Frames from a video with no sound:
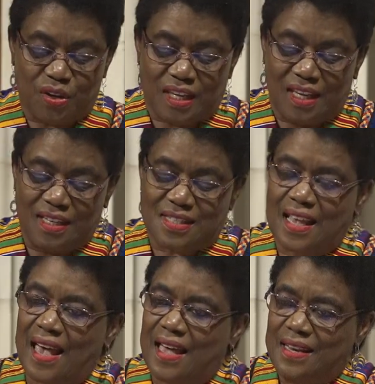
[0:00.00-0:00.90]
King
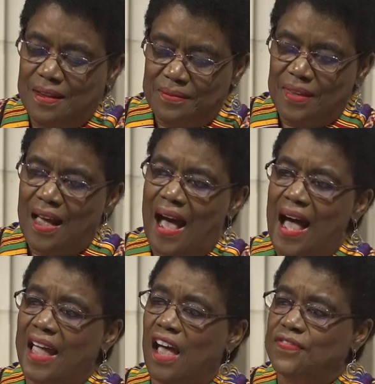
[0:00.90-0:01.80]
said,
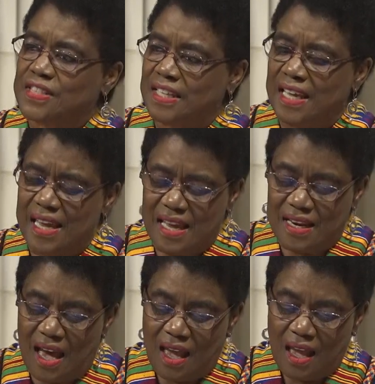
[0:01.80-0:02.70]
I have
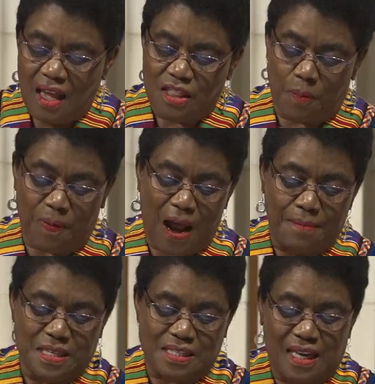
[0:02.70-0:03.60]
seen the
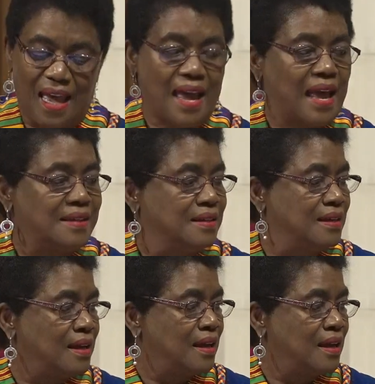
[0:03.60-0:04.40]
promised land.